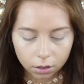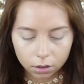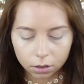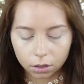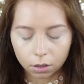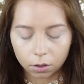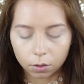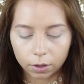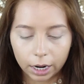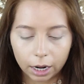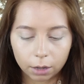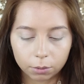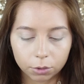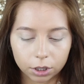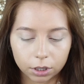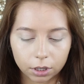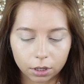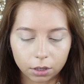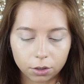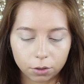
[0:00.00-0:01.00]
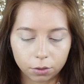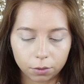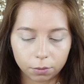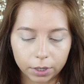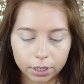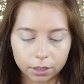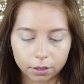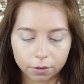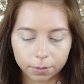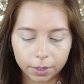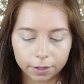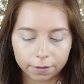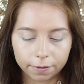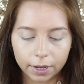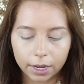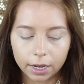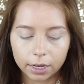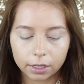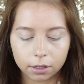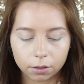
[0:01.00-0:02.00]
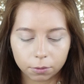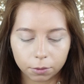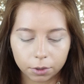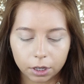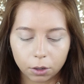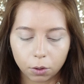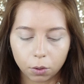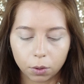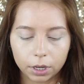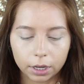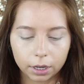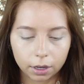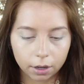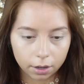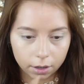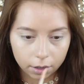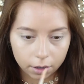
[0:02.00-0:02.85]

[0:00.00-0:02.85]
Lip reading: So now I'm just going to do the rest of my face really quick.